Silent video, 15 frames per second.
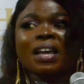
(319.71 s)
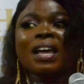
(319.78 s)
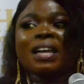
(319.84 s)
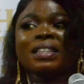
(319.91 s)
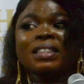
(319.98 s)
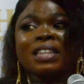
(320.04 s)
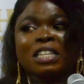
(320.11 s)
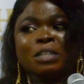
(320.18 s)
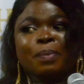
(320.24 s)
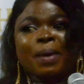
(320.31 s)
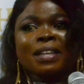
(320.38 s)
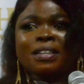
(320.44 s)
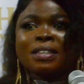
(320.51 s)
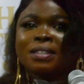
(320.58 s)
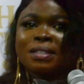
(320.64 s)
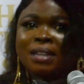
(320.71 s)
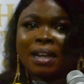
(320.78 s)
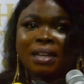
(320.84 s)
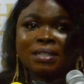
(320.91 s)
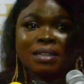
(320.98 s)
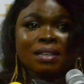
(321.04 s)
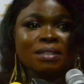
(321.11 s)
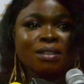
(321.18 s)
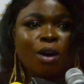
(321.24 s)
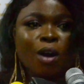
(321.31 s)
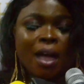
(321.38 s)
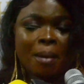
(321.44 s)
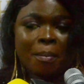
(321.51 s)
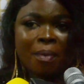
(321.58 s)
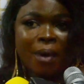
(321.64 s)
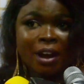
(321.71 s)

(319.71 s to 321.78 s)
dispensing students, it's a branch